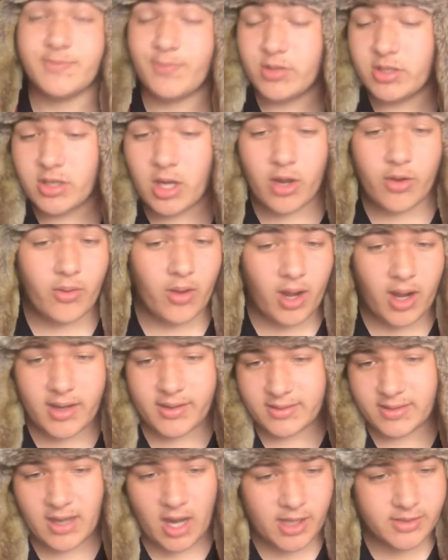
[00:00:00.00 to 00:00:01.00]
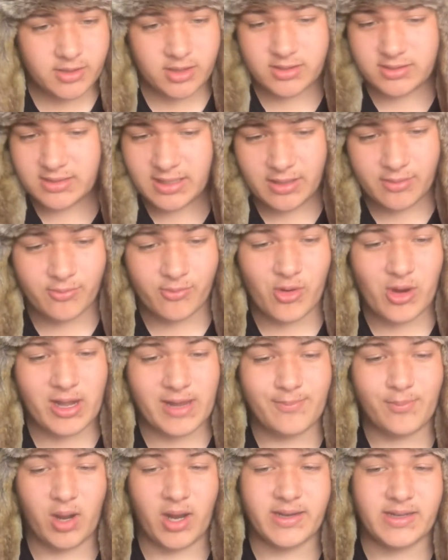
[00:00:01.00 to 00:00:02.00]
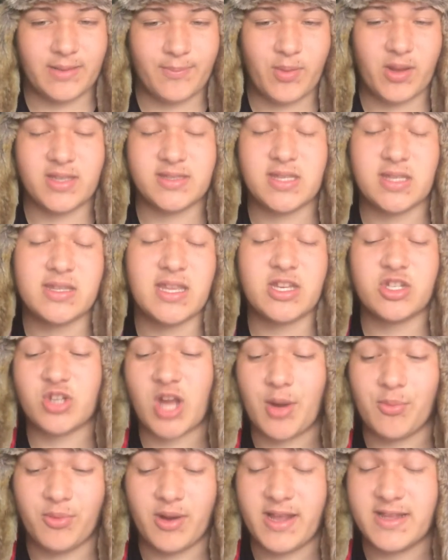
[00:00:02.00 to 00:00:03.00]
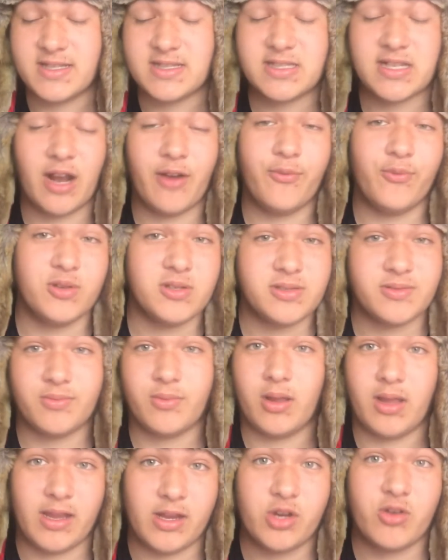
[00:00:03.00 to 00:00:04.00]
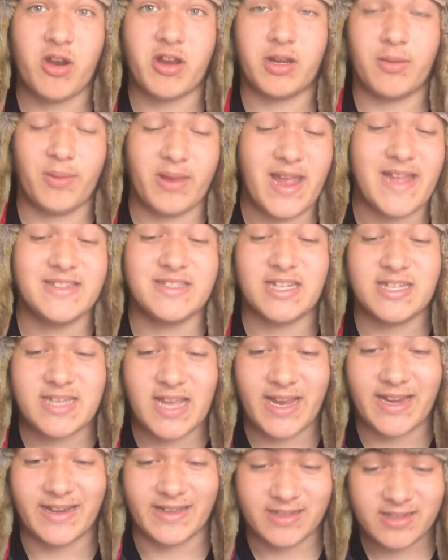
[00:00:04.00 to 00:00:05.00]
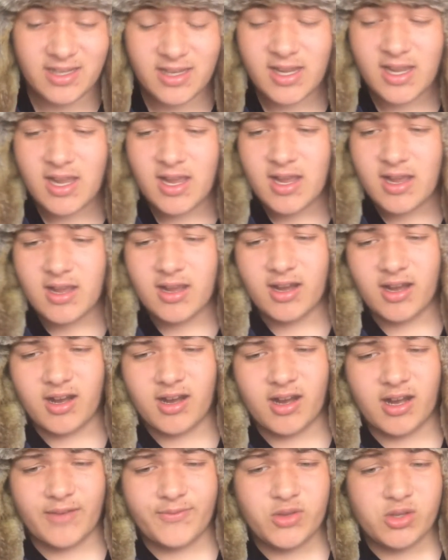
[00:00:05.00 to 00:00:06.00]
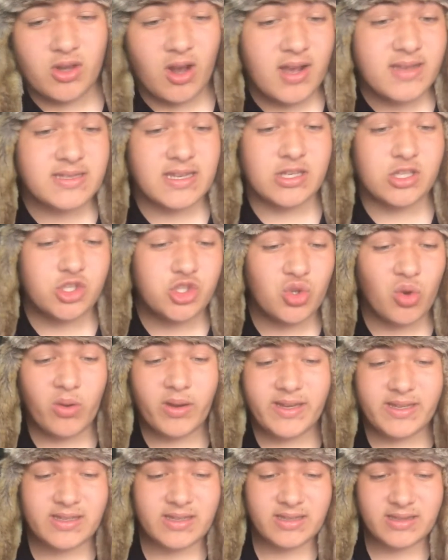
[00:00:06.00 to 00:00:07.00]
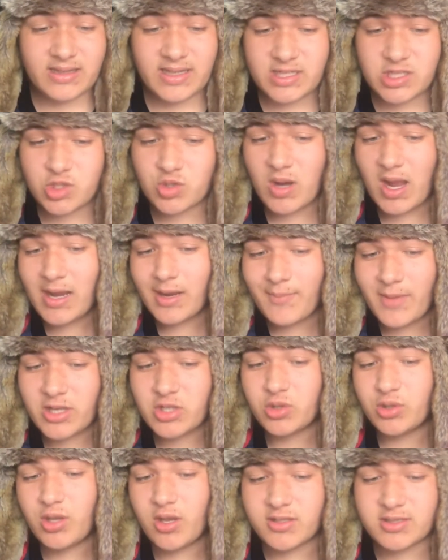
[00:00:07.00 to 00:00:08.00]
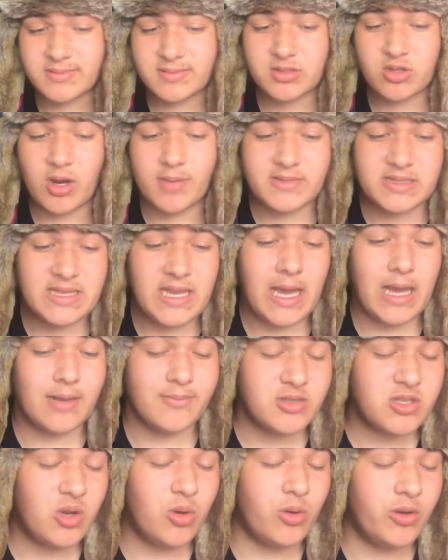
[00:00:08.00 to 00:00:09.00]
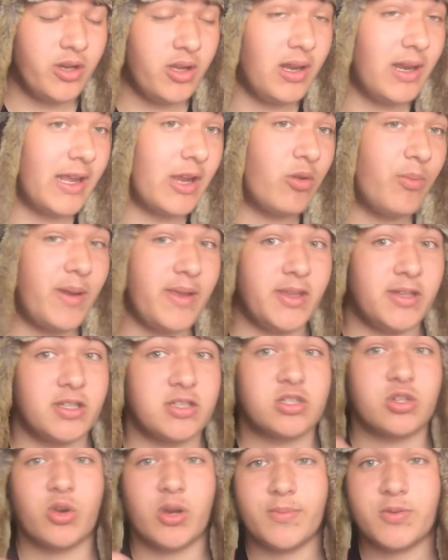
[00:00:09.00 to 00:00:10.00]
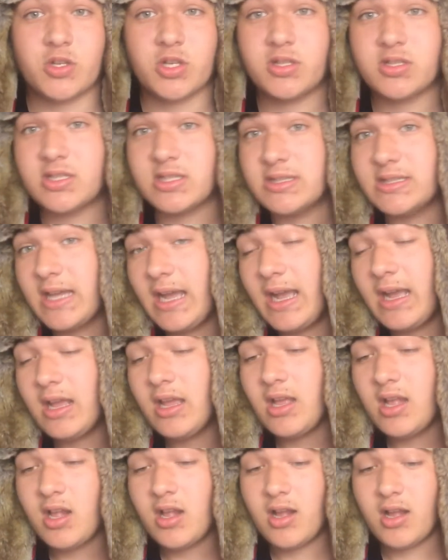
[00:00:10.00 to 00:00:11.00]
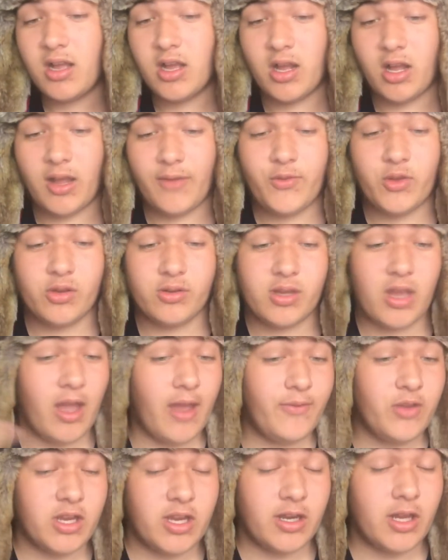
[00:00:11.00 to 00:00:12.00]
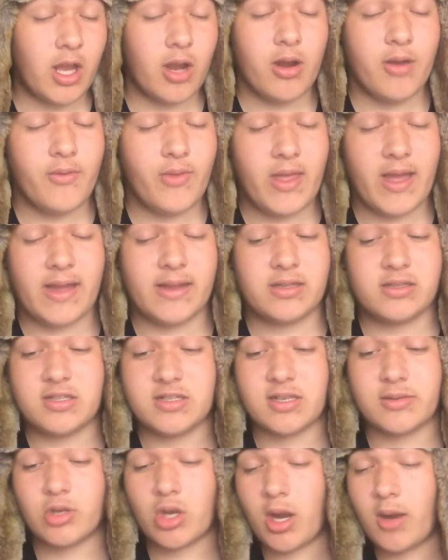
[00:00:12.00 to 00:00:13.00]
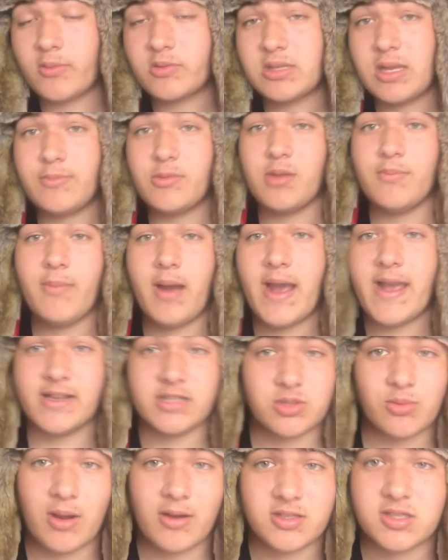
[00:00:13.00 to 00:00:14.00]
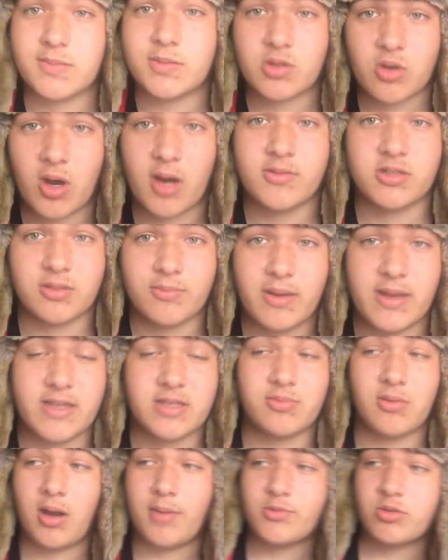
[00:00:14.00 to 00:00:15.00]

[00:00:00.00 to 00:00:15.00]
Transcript: But you know, I, I didn't really mind it because the diss track itself was incredibly entertaining. Uh, if you guys enjoyed this track, make sure you go subscribe to Callum's Corner. Link will be in the description to that. Uh, if you get, if you're going to go over there to subscribe to him, you may as well subscribe to me as well.